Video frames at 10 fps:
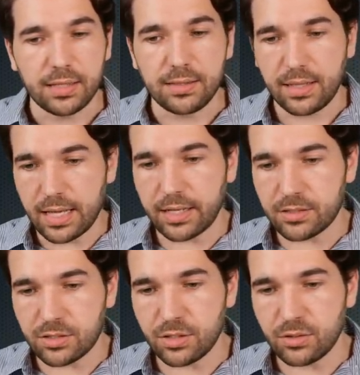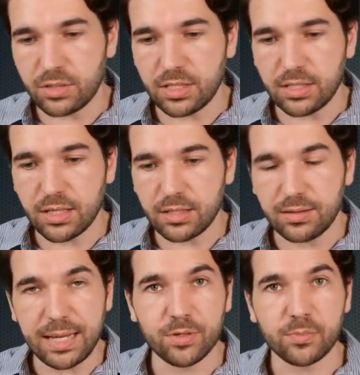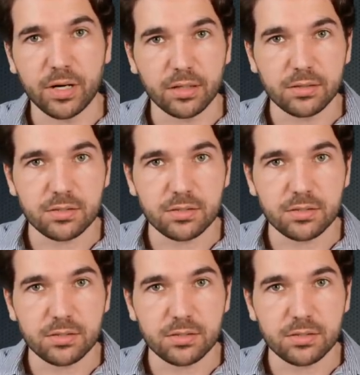Now that gets to the label part.